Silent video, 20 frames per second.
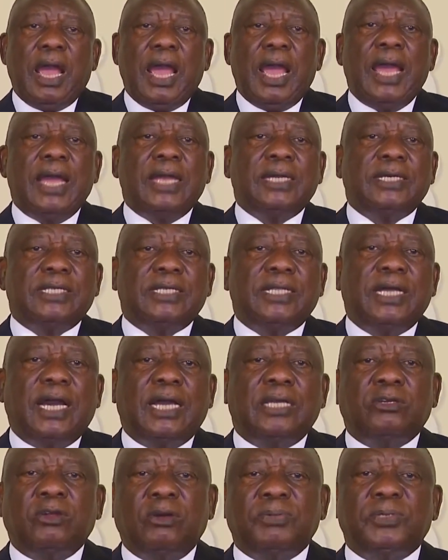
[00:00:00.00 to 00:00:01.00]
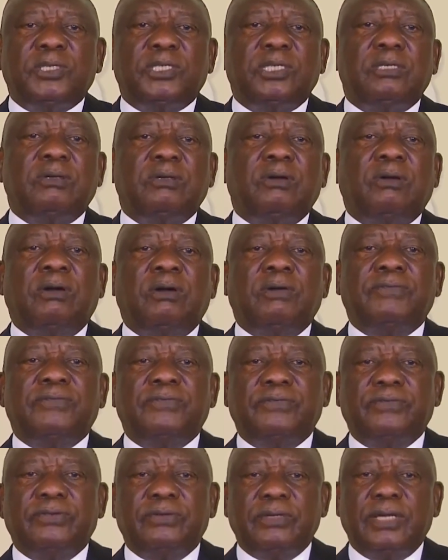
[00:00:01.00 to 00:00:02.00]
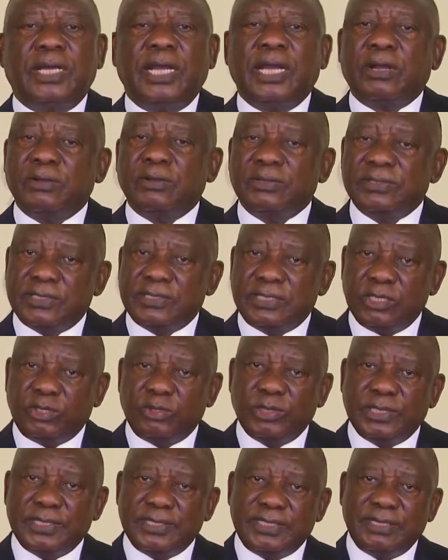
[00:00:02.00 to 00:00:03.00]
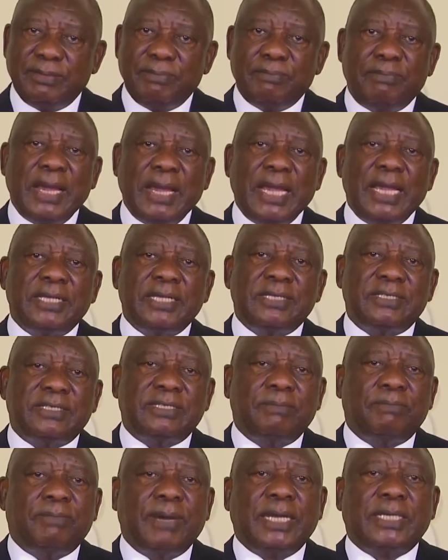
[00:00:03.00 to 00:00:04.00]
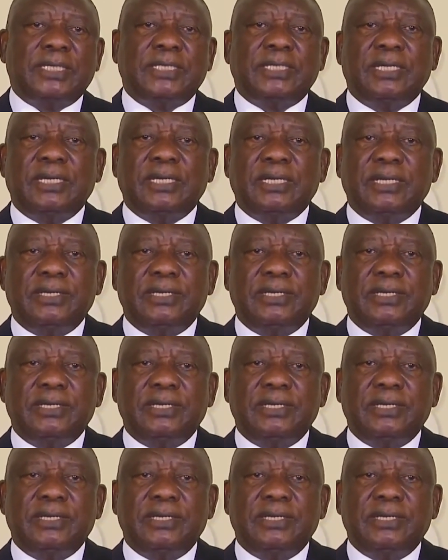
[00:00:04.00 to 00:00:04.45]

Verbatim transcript: and the adoption of a constituency based but